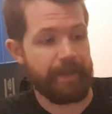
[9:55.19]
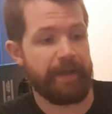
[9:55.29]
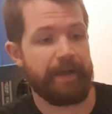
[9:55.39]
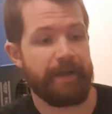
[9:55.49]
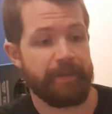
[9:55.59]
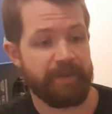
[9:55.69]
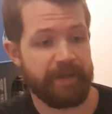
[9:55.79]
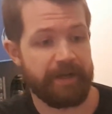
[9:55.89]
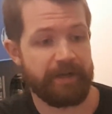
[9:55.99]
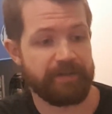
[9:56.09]
And
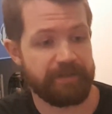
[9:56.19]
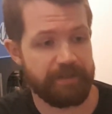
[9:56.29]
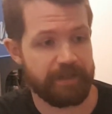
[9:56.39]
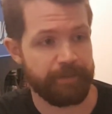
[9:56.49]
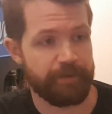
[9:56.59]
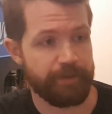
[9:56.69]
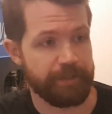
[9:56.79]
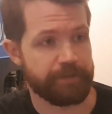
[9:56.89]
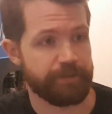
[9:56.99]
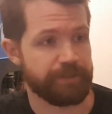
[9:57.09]
gonna be
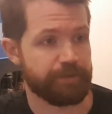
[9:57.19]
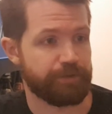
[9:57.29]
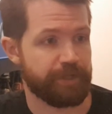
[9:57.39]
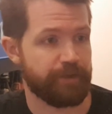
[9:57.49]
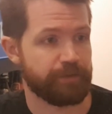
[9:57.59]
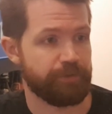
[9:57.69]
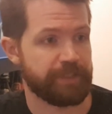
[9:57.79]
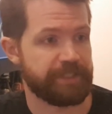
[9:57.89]
really interesting to try this one.